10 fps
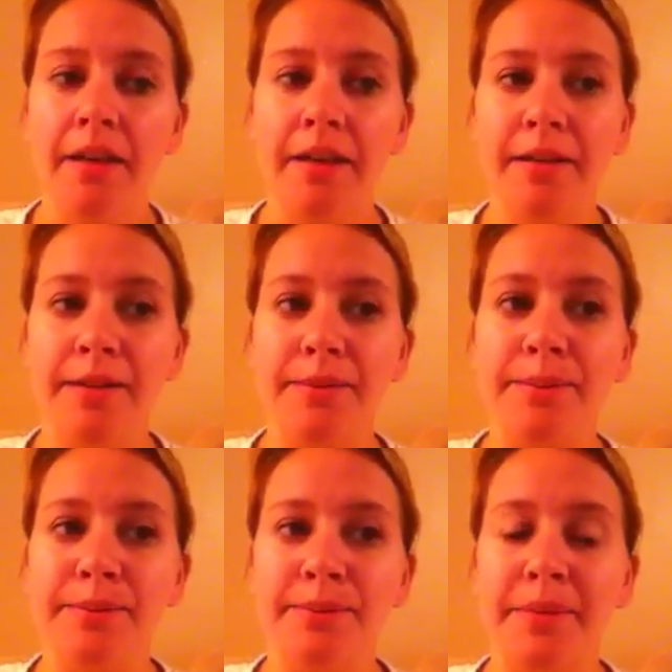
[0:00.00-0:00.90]
And
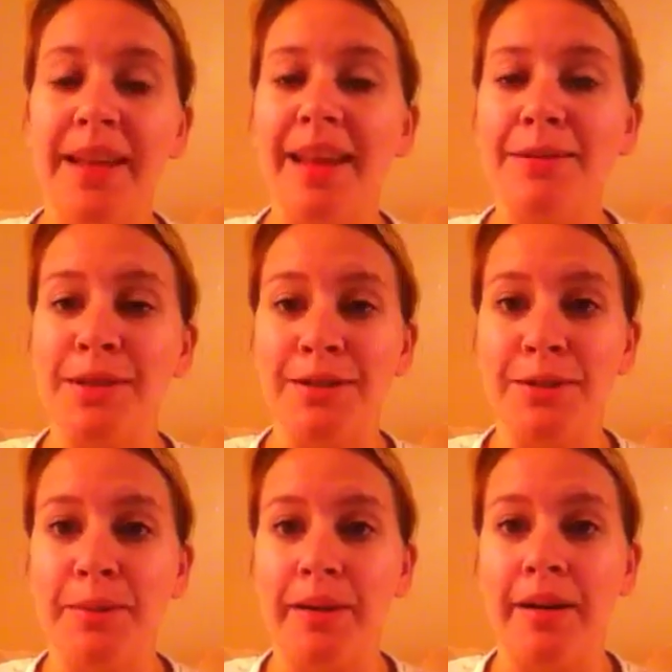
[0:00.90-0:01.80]
that was also
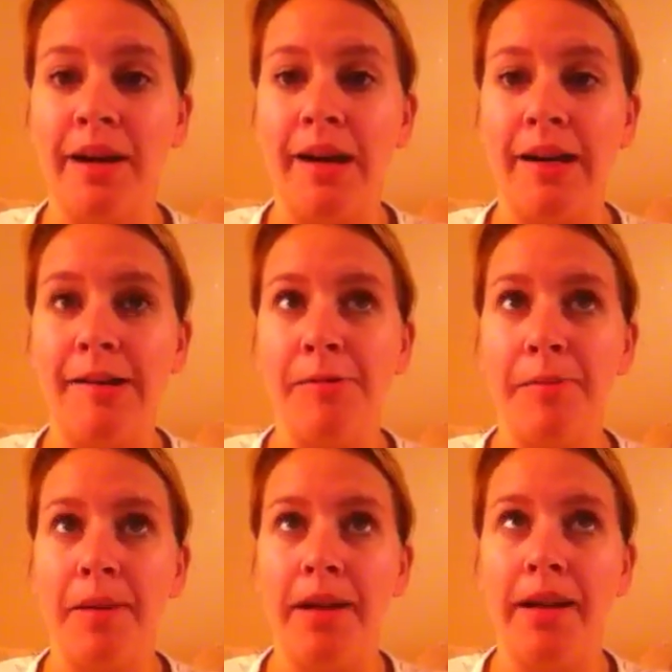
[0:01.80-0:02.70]
where I
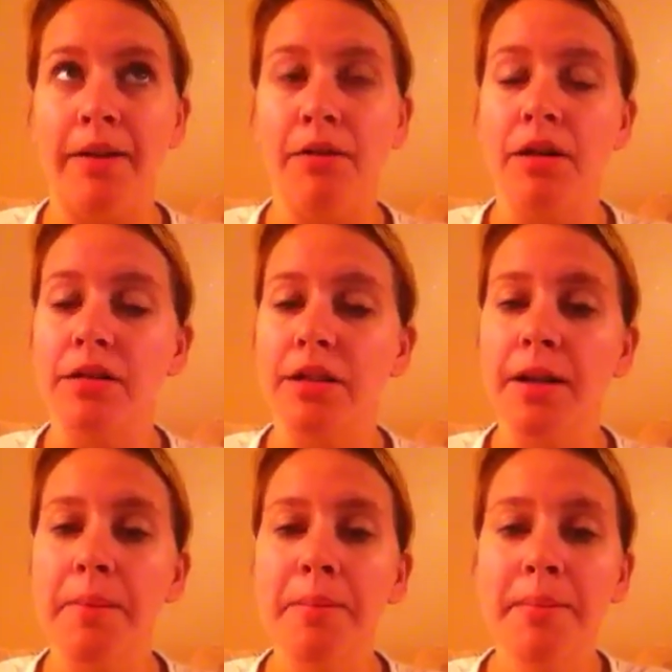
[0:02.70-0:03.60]
made a wrong turn,
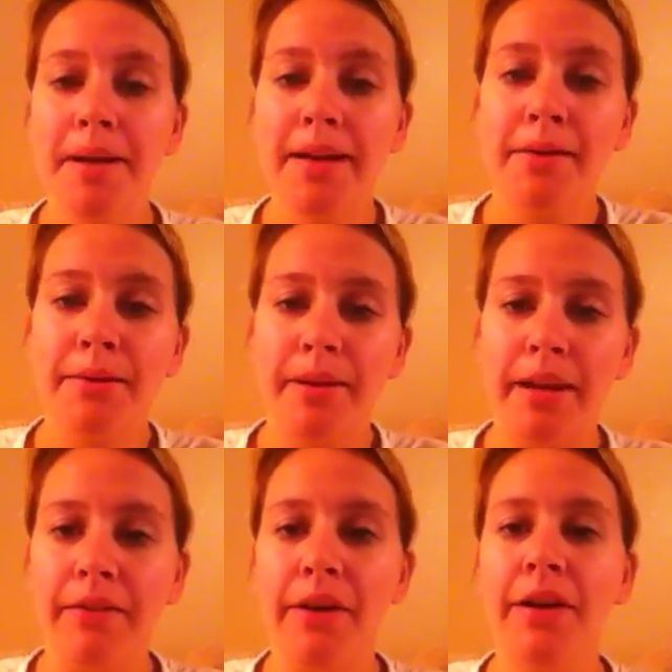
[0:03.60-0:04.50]
but
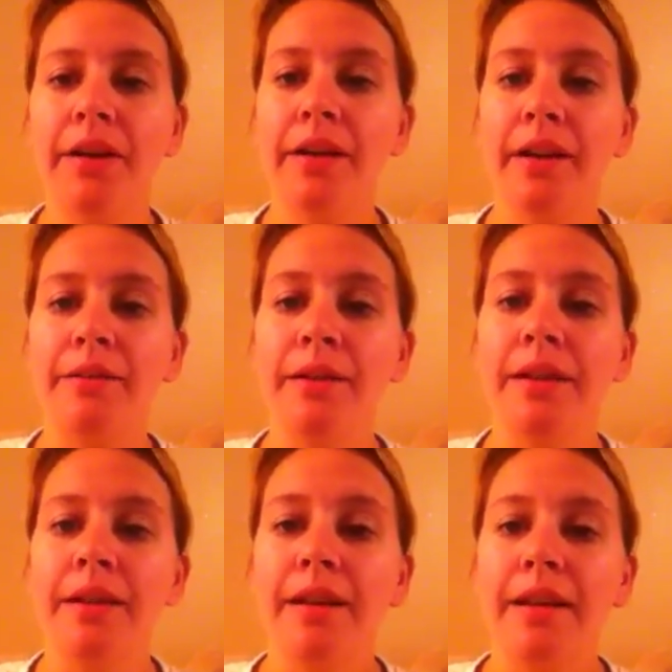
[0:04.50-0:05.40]
whatever,
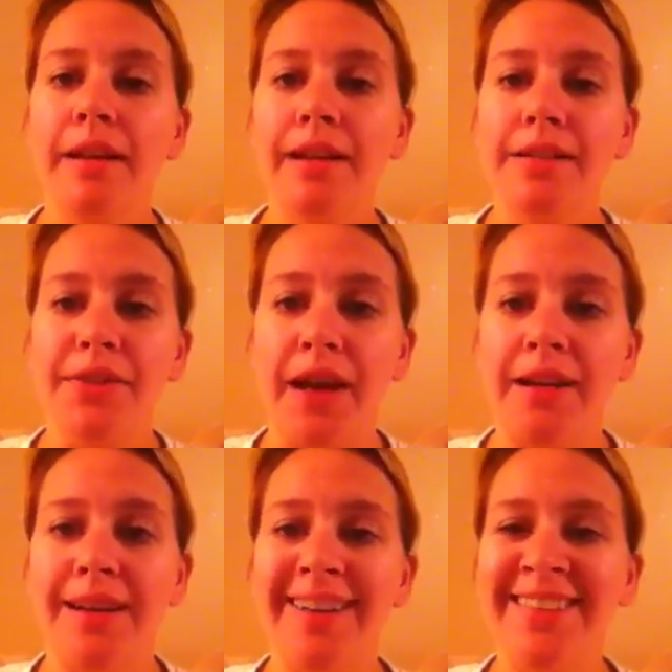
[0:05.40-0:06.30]
it's fine.
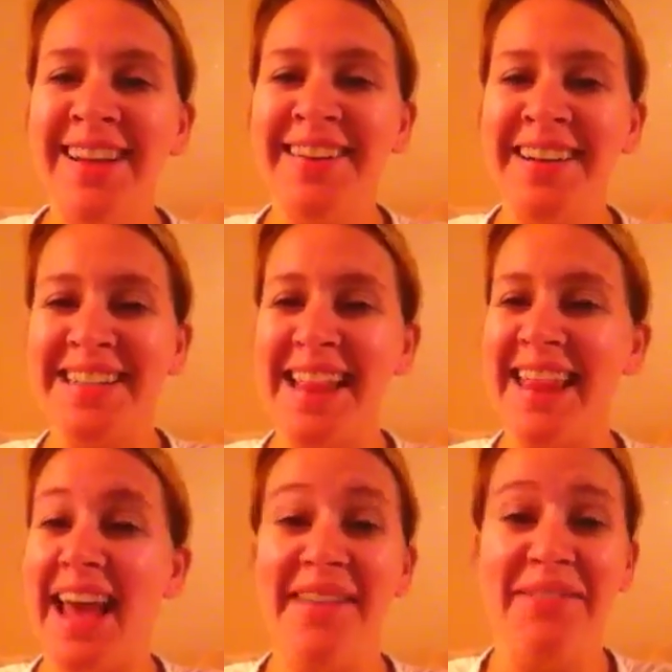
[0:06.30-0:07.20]
It wasn't
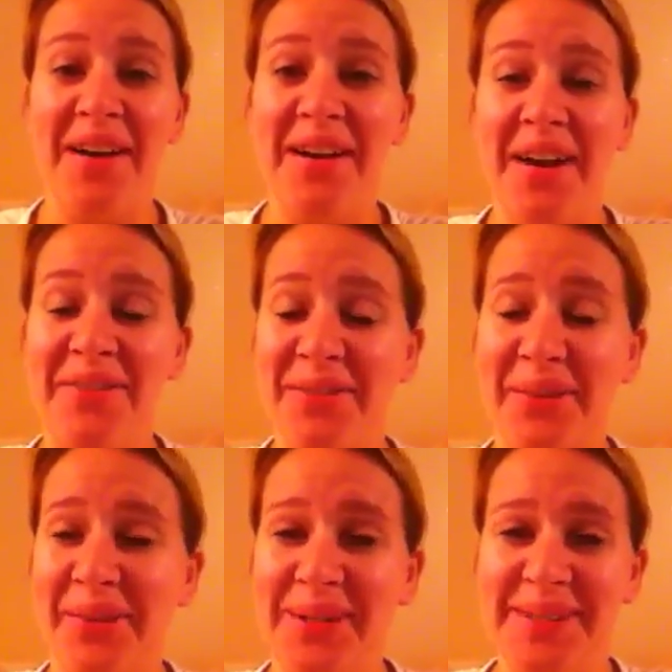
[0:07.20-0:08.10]
that far off
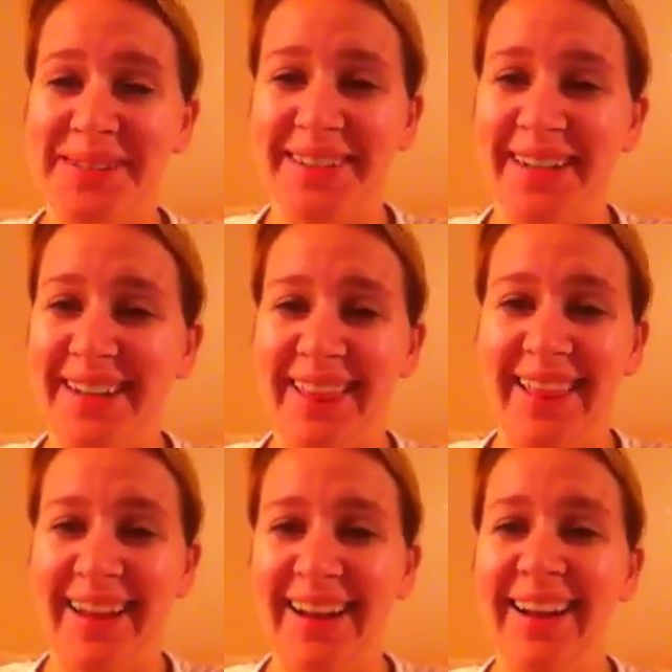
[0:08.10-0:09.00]
course or
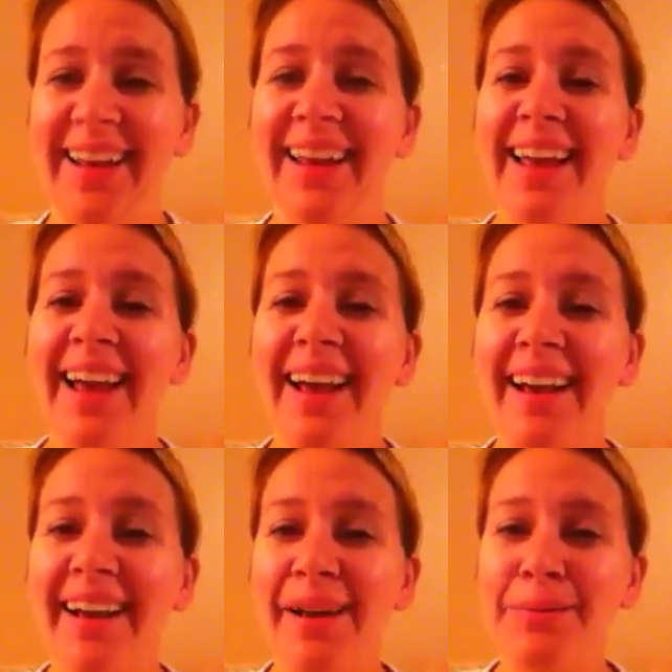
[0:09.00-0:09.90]
anything.
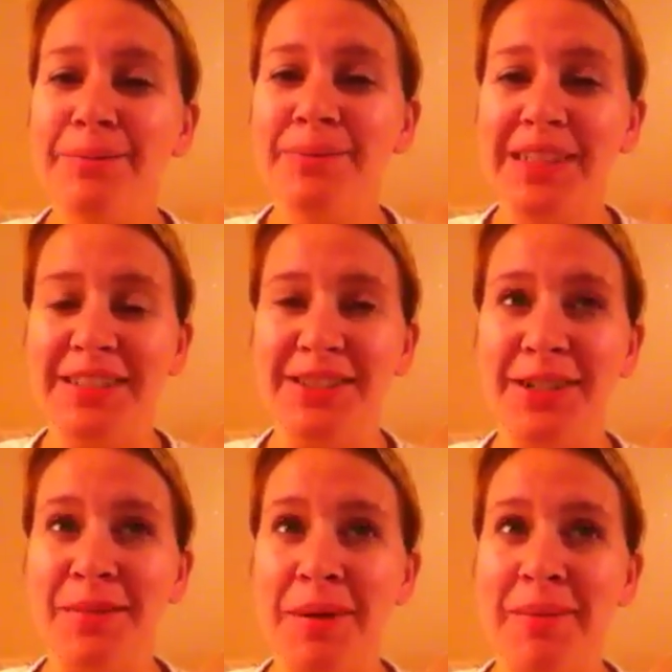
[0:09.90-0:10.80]
It just
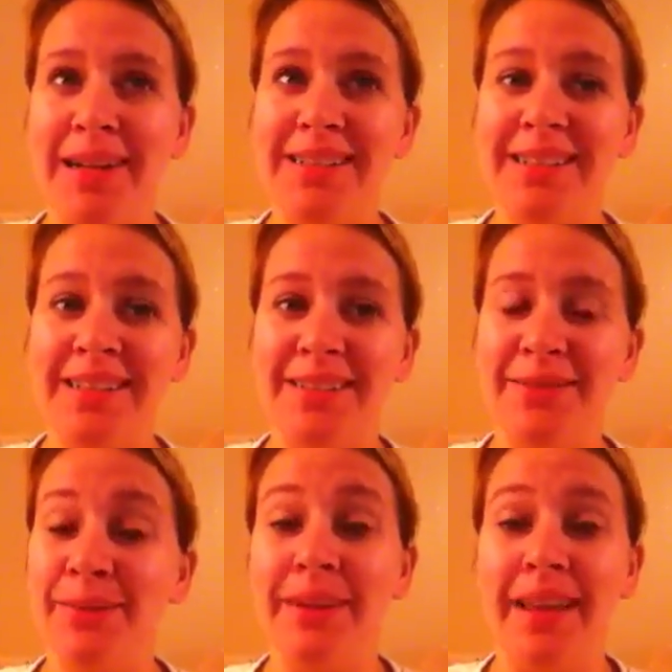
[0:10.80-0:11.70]
took me a minute to
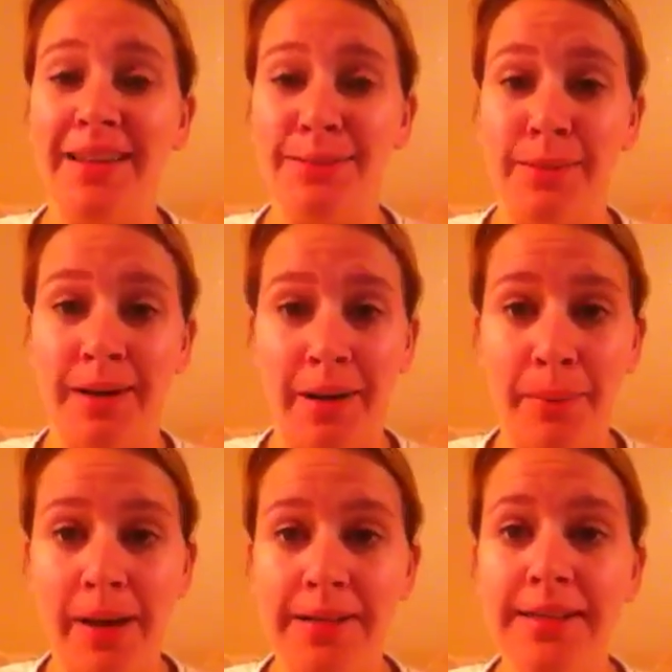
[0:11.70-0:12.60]
realize where I
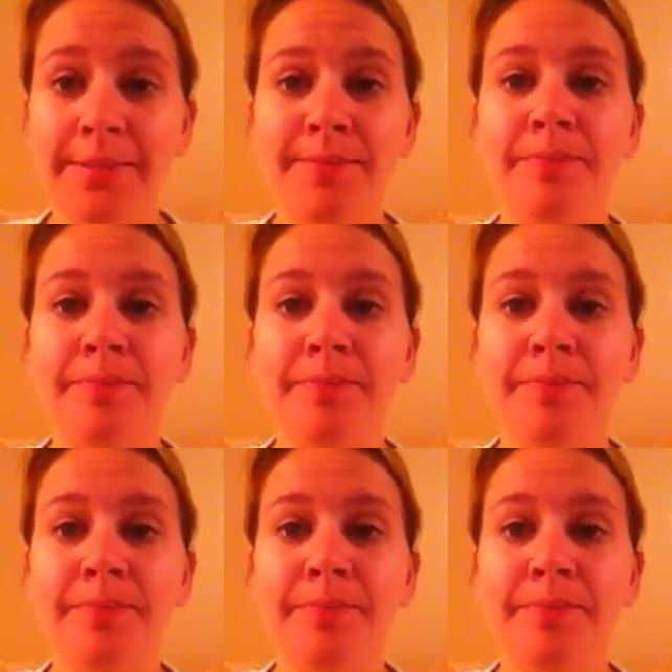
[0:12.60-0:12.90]
was.